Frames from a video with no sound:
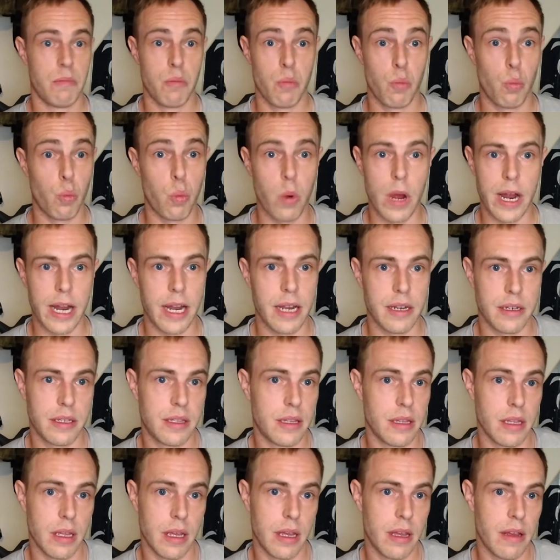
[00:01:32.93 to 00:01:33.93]
where's
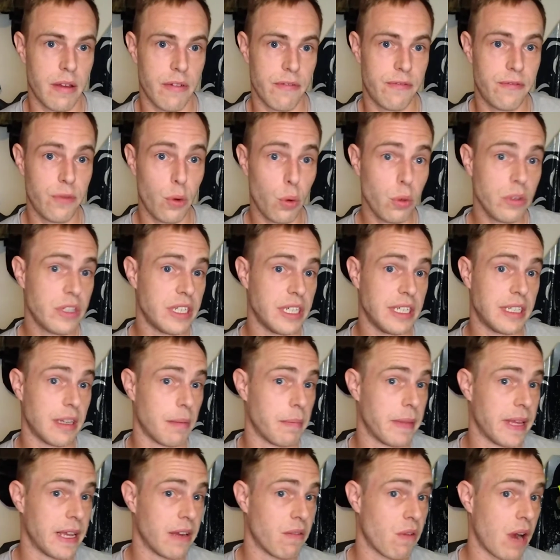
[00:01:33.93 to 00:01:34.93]
the 40
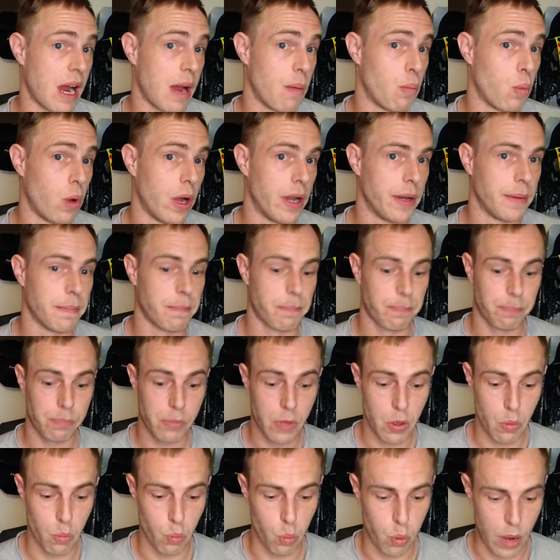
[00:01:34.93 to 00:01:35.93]
something gram one?
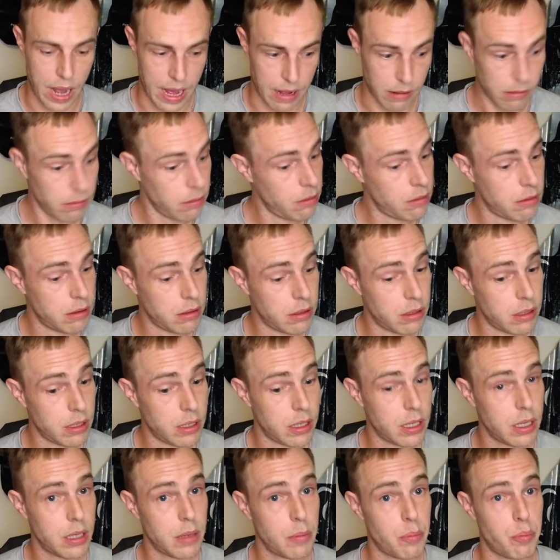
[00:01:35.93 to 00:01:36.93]
Well,
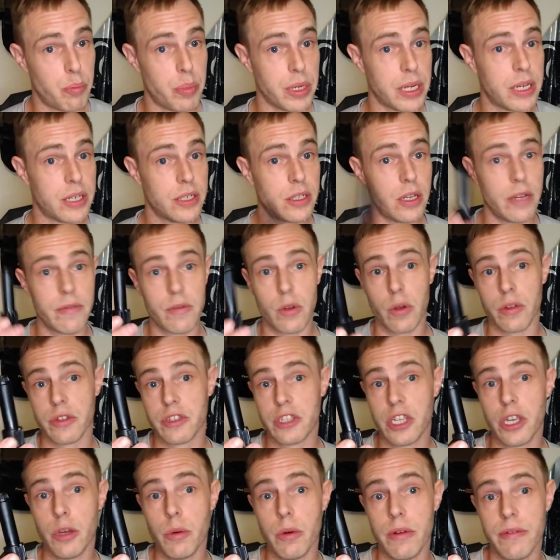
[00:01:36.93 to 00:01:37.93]
because I've got
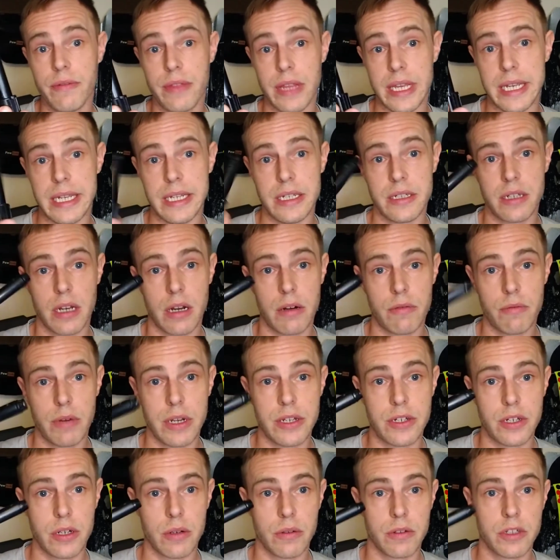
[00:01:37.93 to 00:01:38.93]
two of these
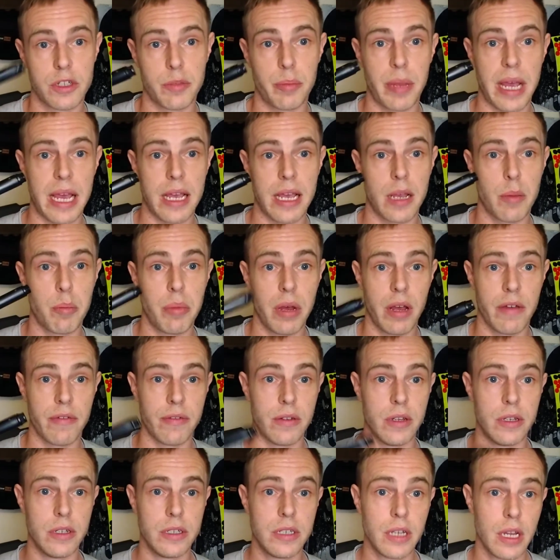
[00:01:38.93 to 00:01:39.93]
original spec
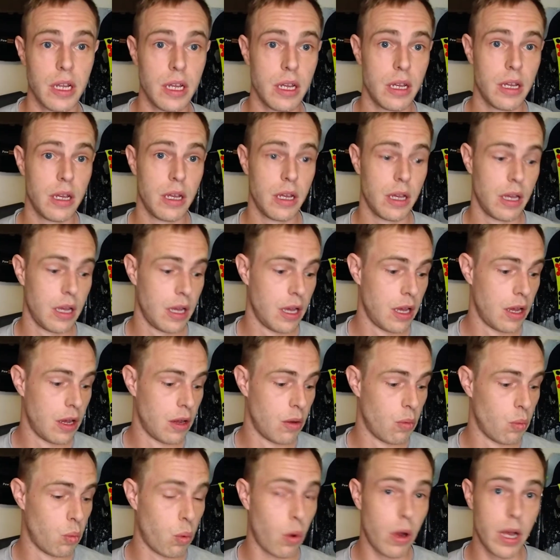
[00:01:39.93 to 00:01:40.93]
buffers,
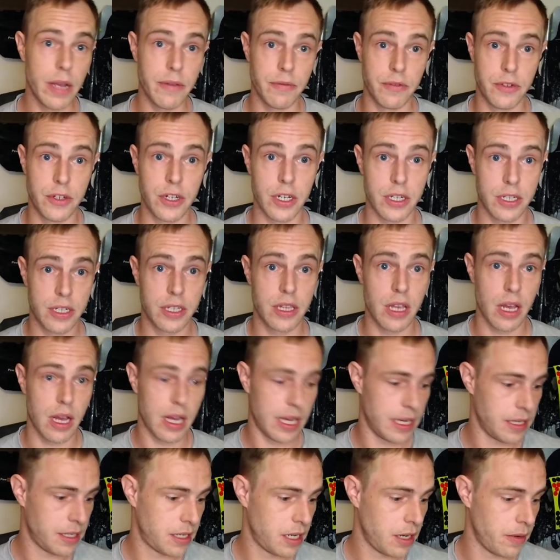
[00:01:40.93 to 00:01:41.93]
what I've just
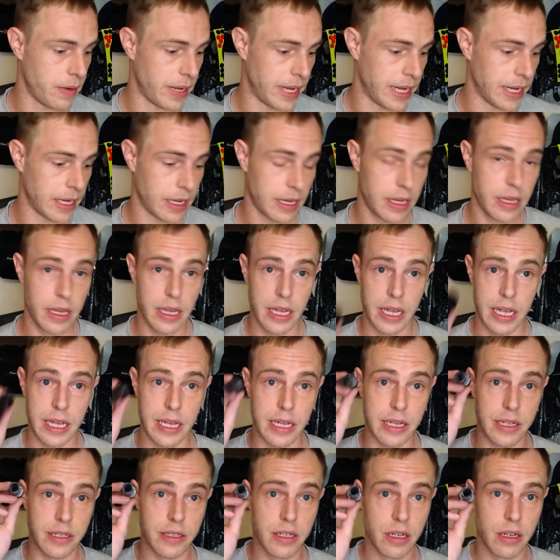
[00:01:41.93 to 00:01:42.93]
started doing
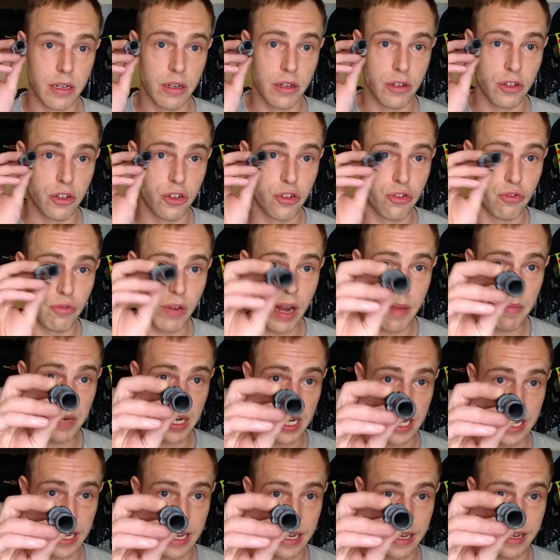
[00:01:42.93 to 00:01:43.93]
is
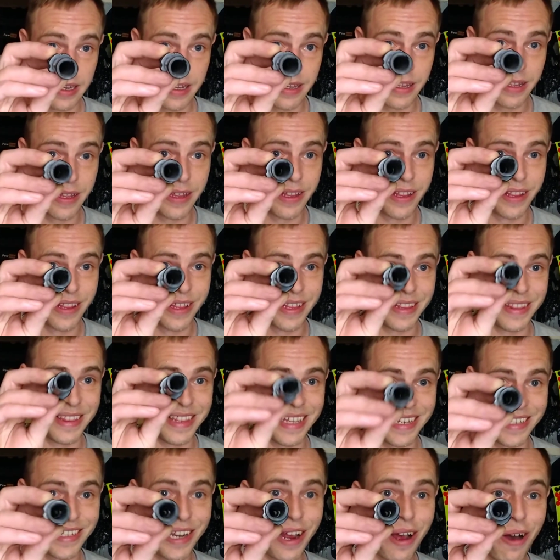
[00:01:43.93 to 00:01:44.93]
dremeling
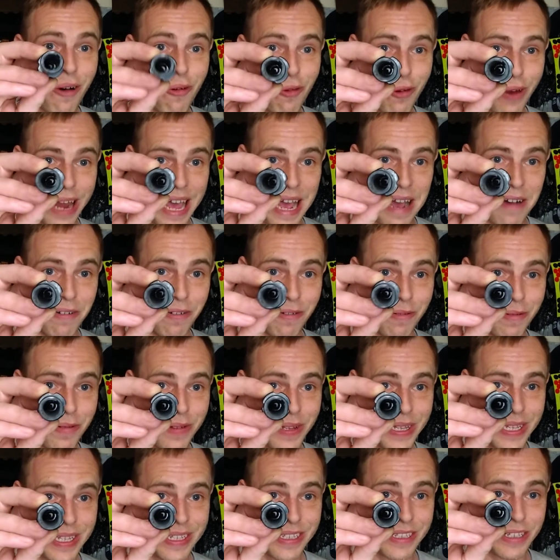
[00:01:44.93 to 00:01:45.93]
this hole out
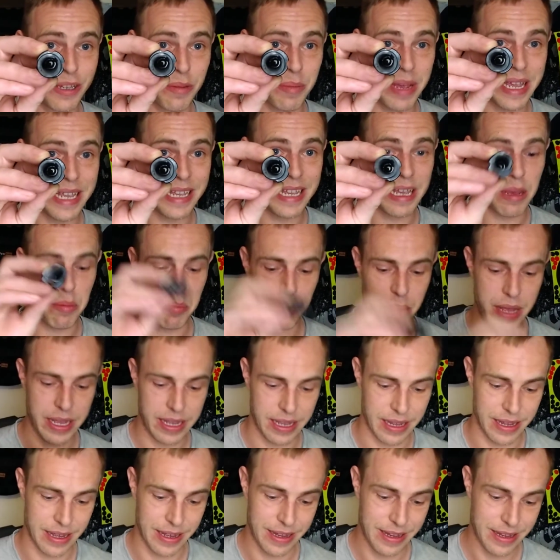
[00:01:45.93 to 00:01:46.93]
to make it
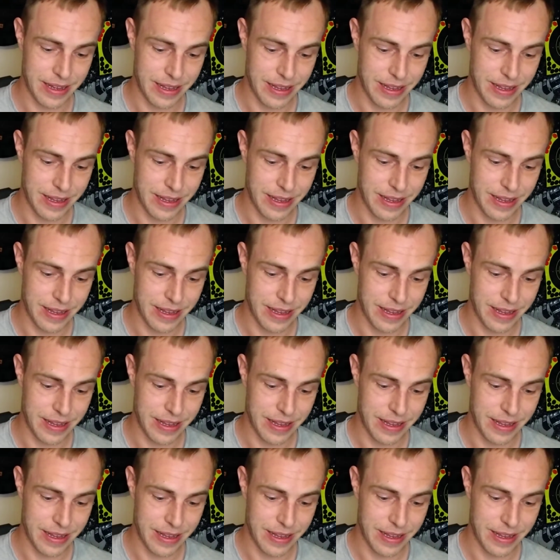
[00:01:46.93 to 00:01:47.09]
bigger